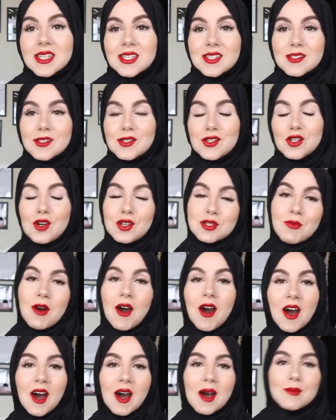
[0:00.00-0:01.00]
it's, it shows my
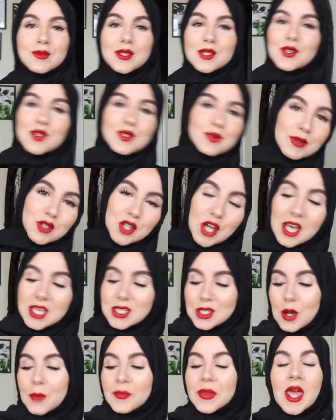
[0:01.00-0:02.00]
arms, it shows my
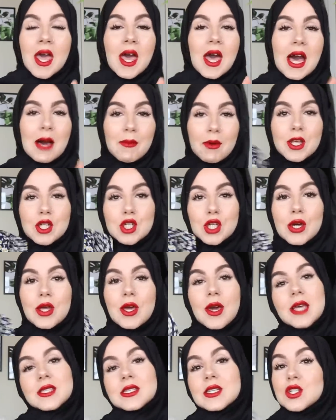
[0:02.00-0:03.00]
chest, so I'm gonna show you
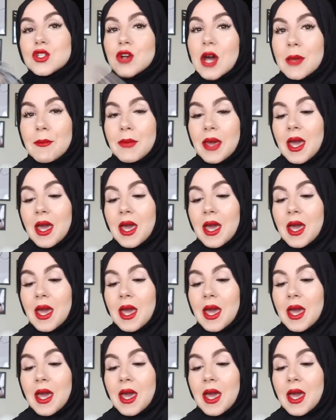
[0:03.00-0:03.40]
guys in a try on